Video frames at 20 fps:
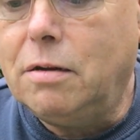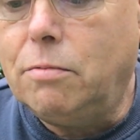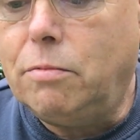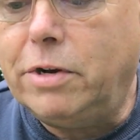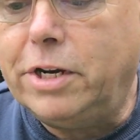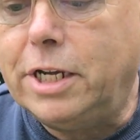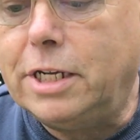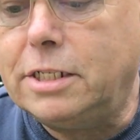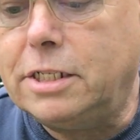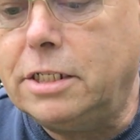
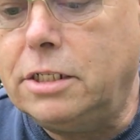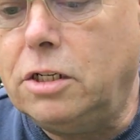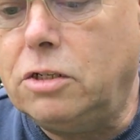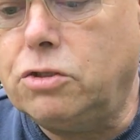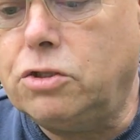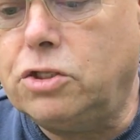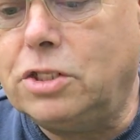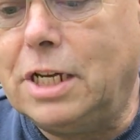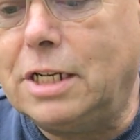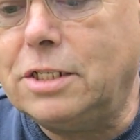when I had a
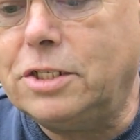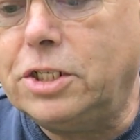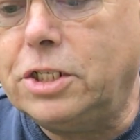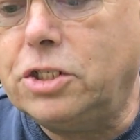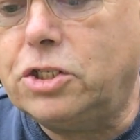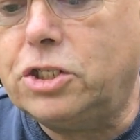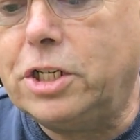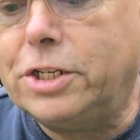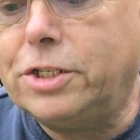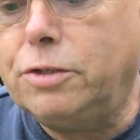
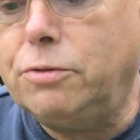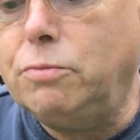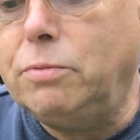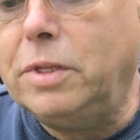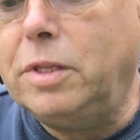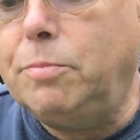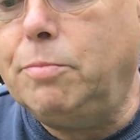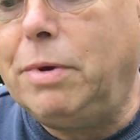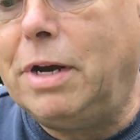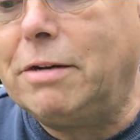nostalgic session
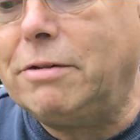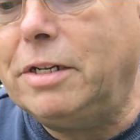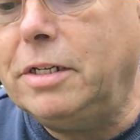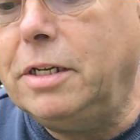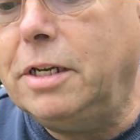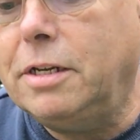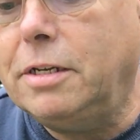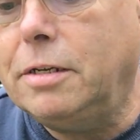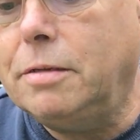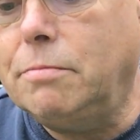with
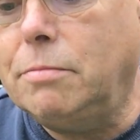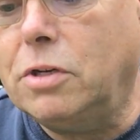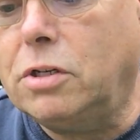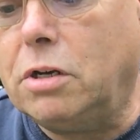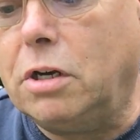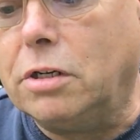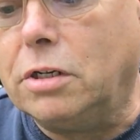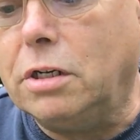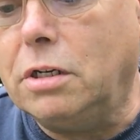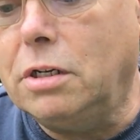Barry
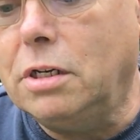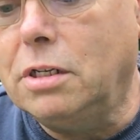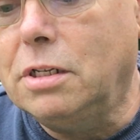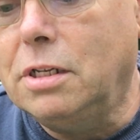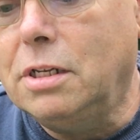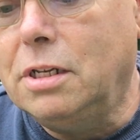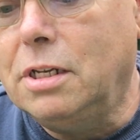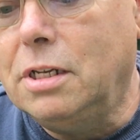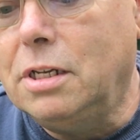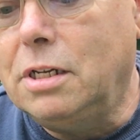McConnell
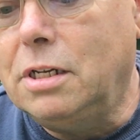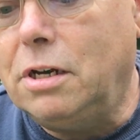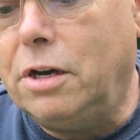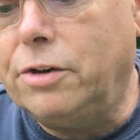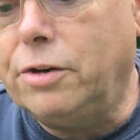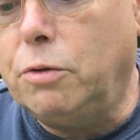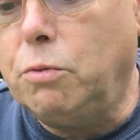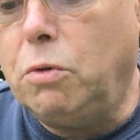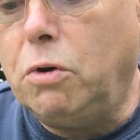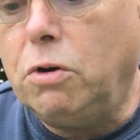
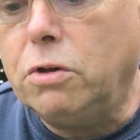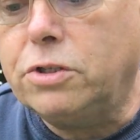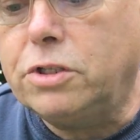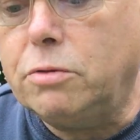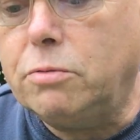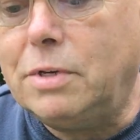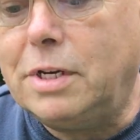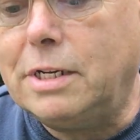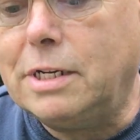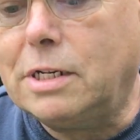on a water
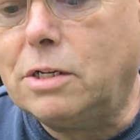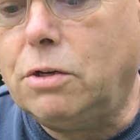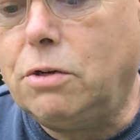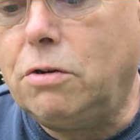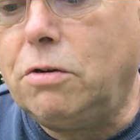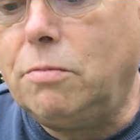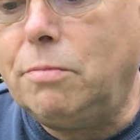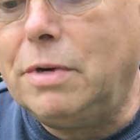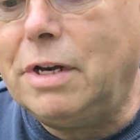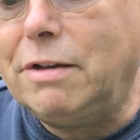where I
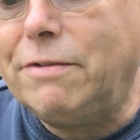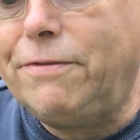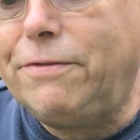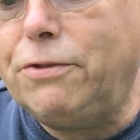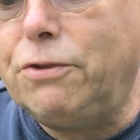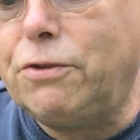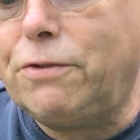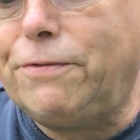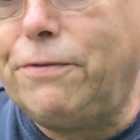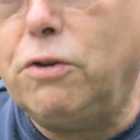caught my
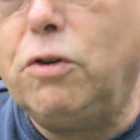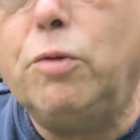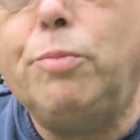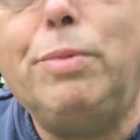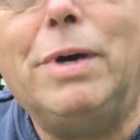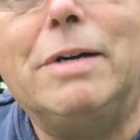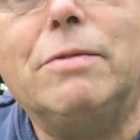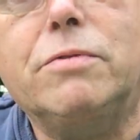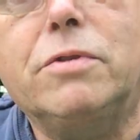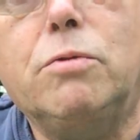first
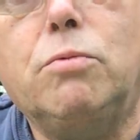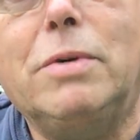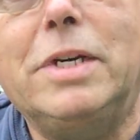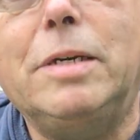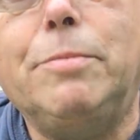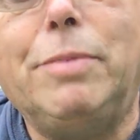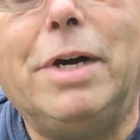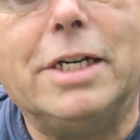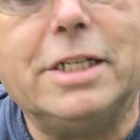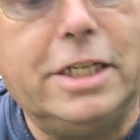4-pounder way
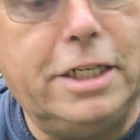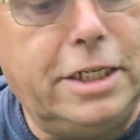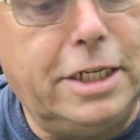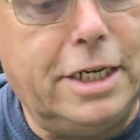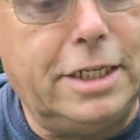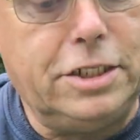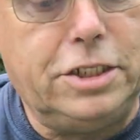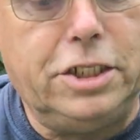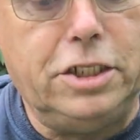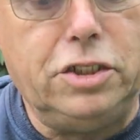back in
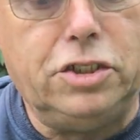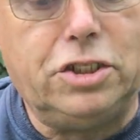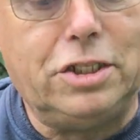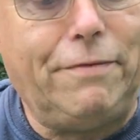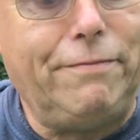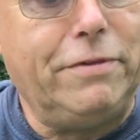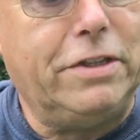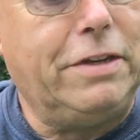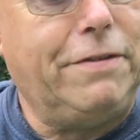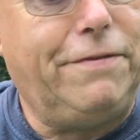
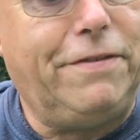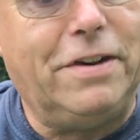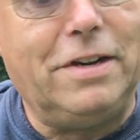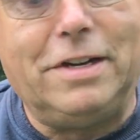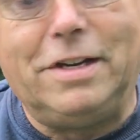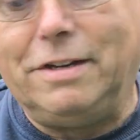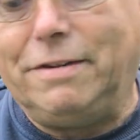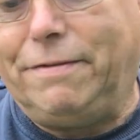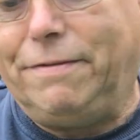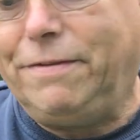
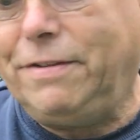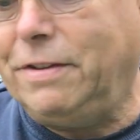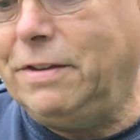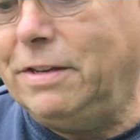1975.